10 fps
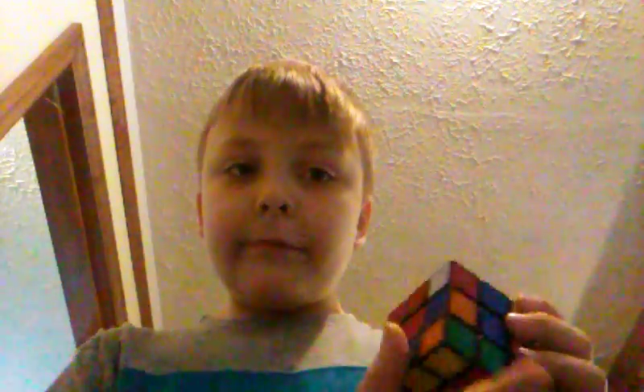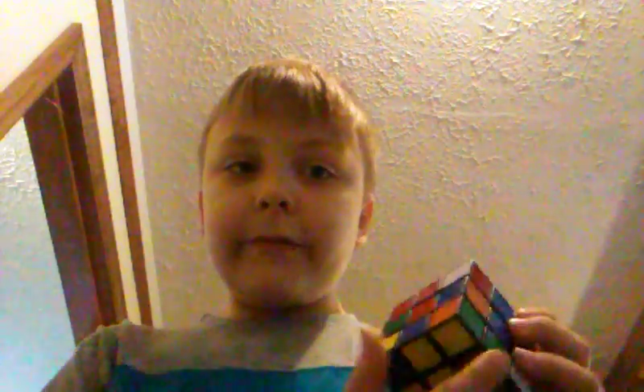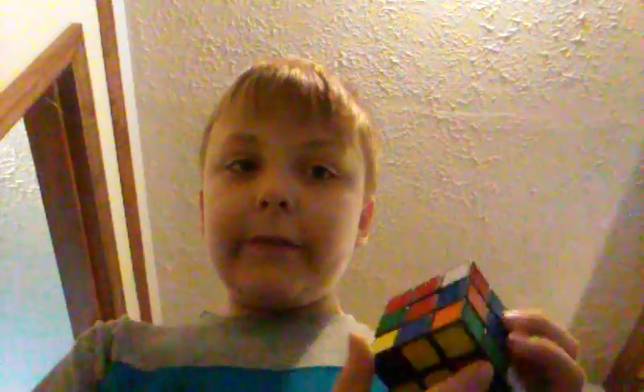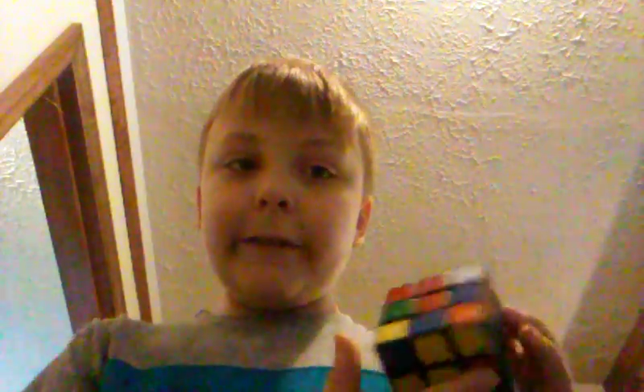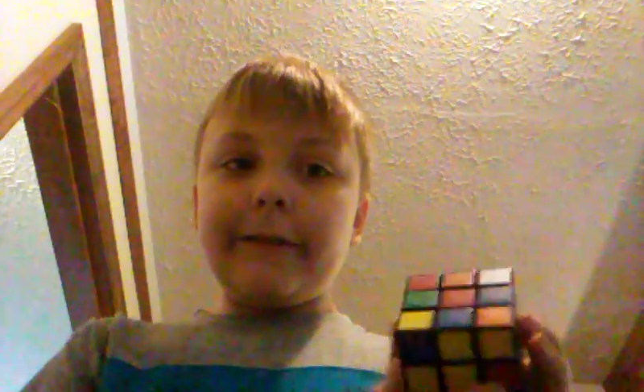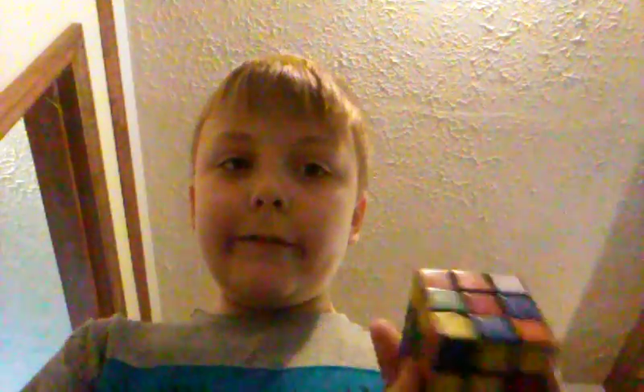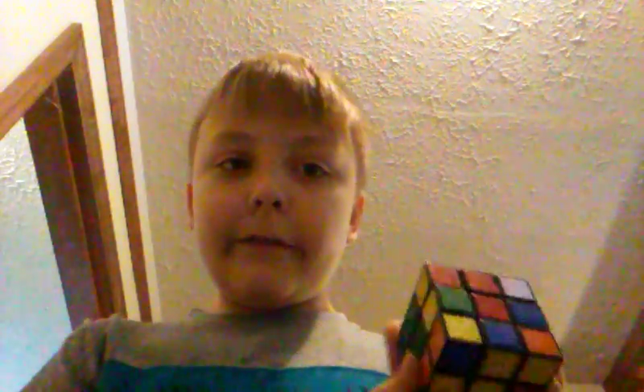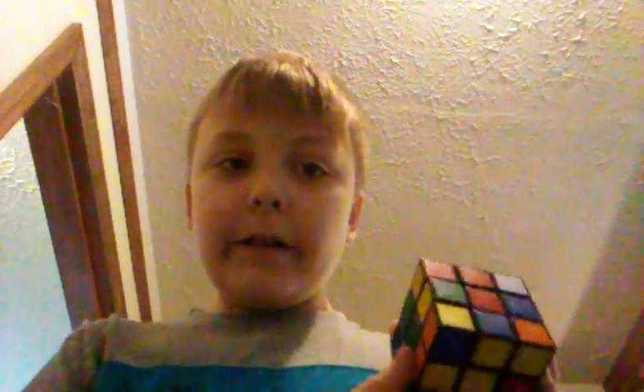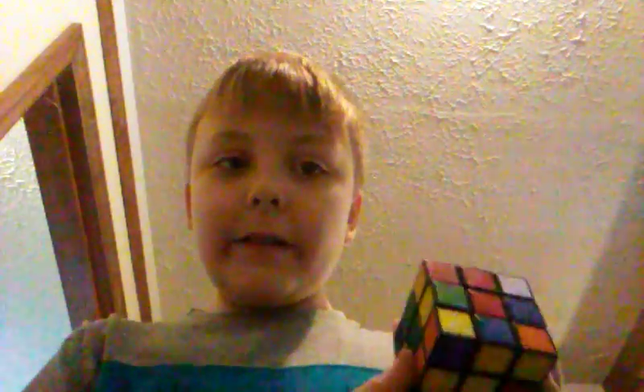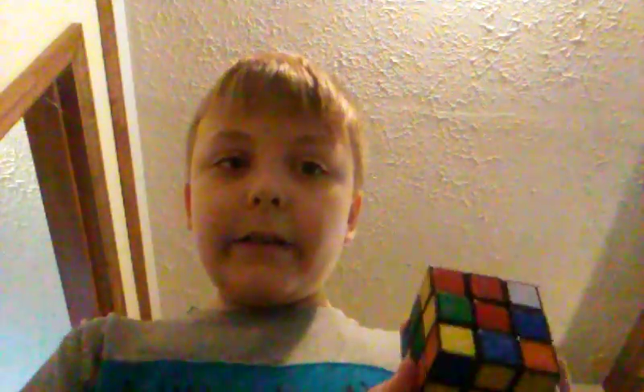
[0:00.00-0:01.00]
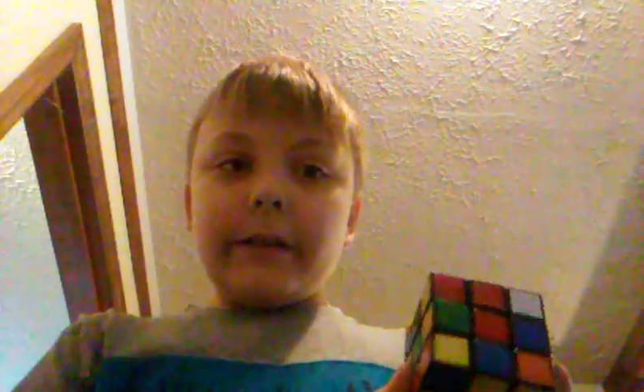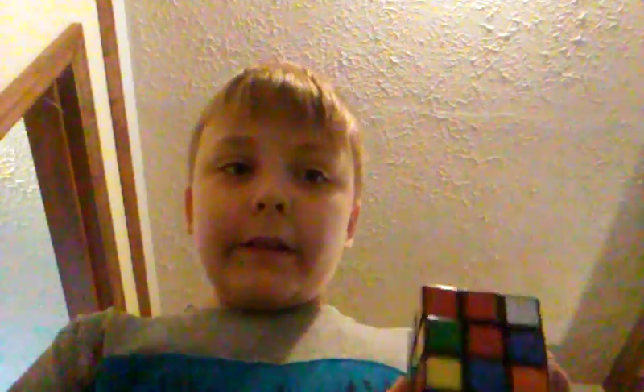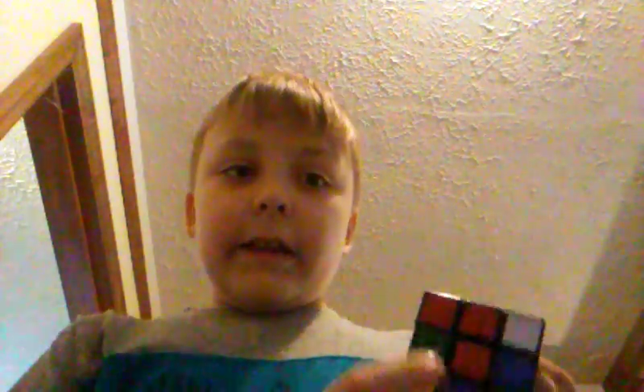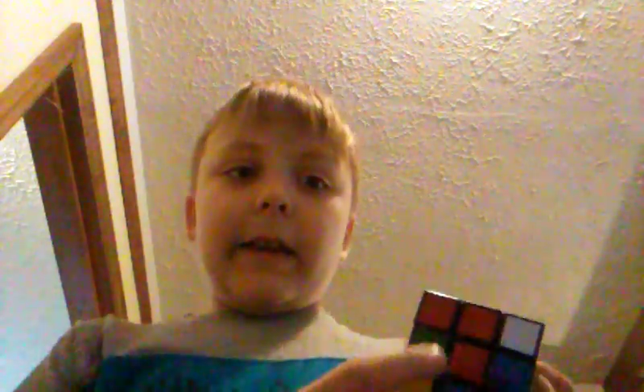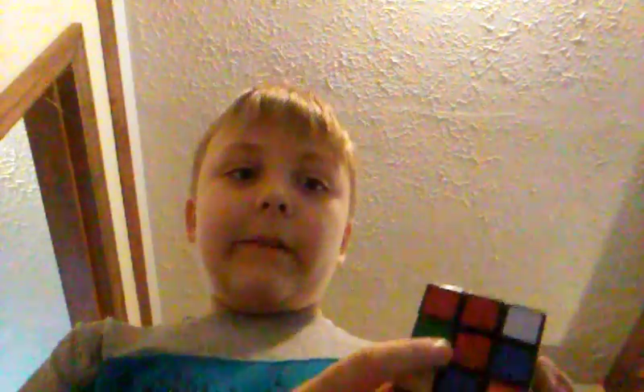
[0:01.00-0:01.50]
blue,
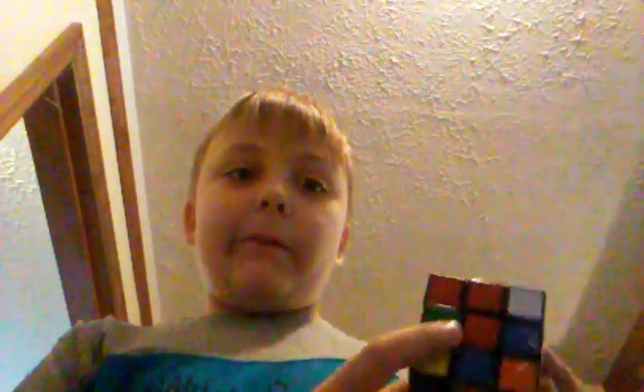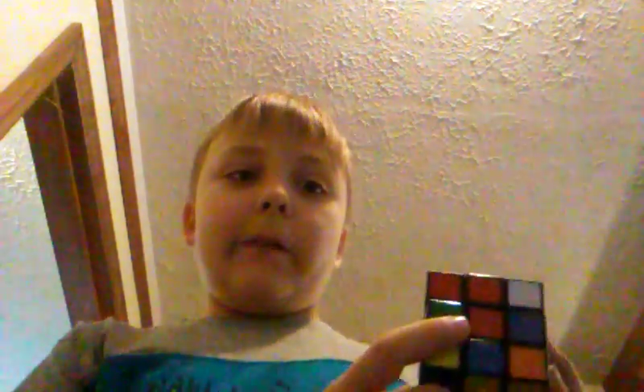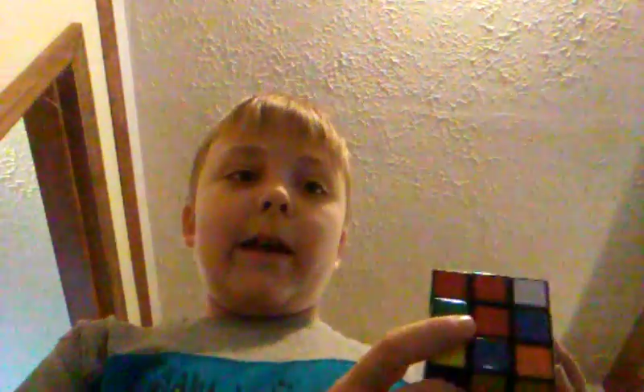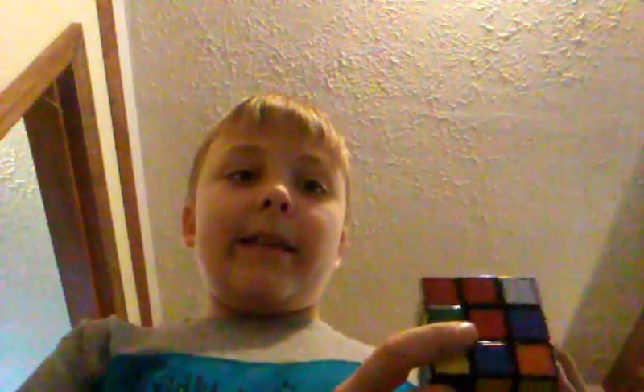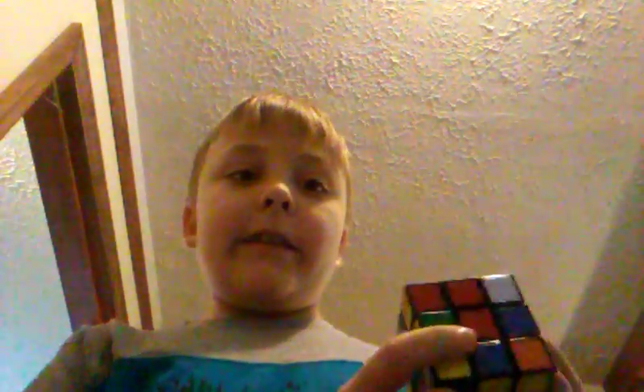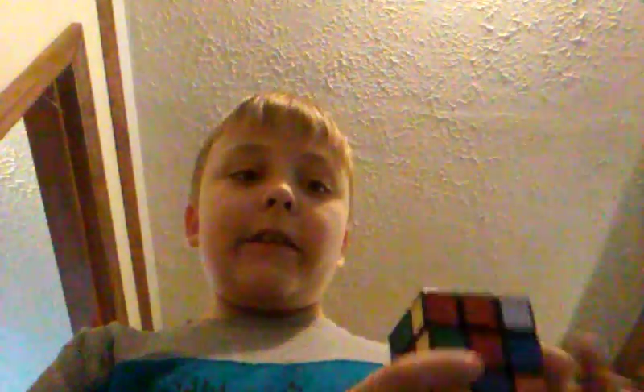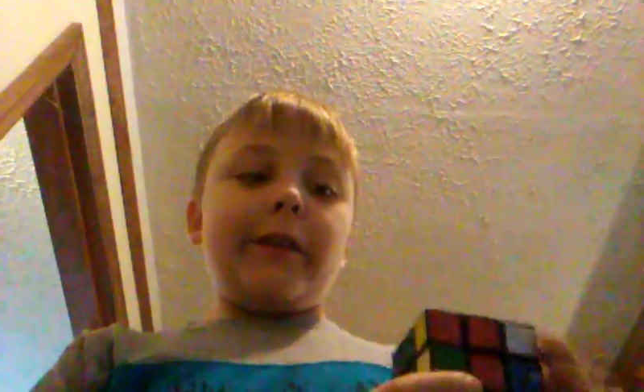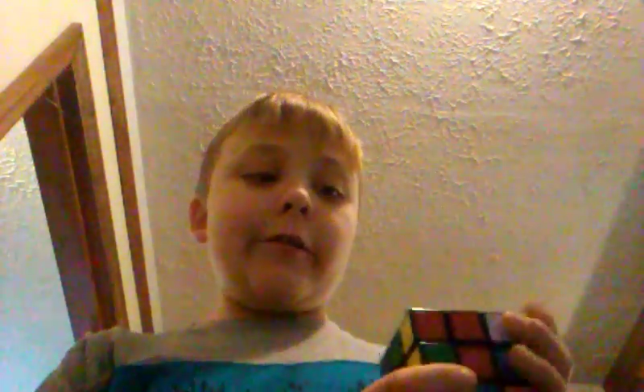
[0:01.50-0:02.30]
and red.